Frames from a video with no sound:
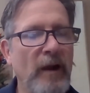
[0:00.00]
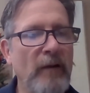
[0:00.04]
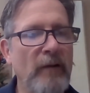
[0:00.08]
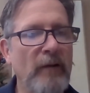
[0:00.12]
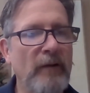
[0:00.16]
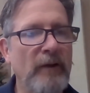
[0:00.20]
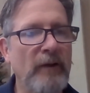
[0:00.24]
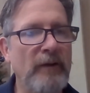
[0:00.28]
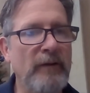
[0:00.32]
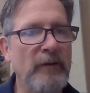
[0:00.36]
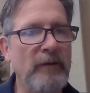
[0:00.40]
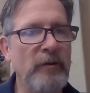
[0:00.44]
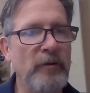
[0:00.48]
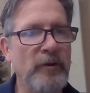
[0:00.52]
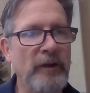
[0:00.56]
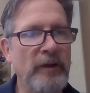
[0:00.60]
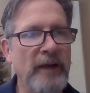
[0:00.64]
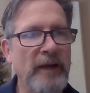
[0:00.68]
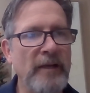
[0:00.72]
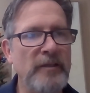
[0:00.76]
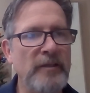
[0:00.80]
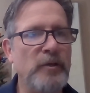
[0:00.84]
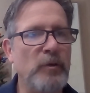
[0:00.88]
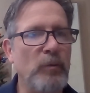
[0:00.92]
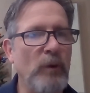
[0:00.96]
and you can
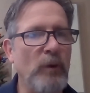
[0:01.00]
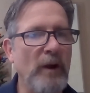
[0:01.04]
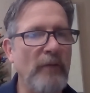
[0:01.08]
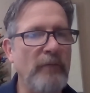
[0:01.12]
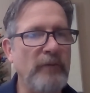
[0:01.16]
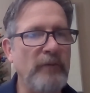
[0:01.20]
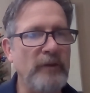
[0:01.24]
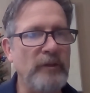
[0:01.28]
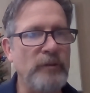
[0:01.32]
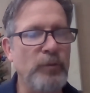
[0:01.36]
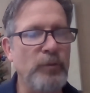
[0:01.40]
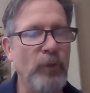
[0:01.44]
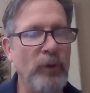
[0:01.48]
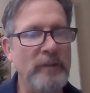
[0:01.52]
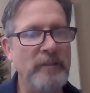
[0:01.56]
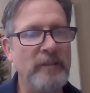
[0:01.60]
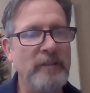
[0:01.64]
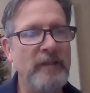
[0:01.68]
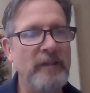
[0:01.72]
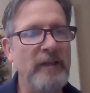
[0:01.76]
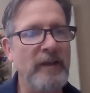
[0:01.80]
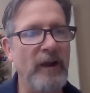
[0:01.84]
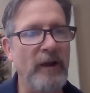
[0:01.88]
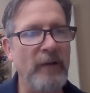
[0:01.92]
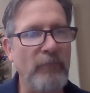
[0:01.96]
ask your wife this, what's
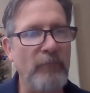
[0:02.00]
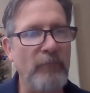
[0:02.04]
the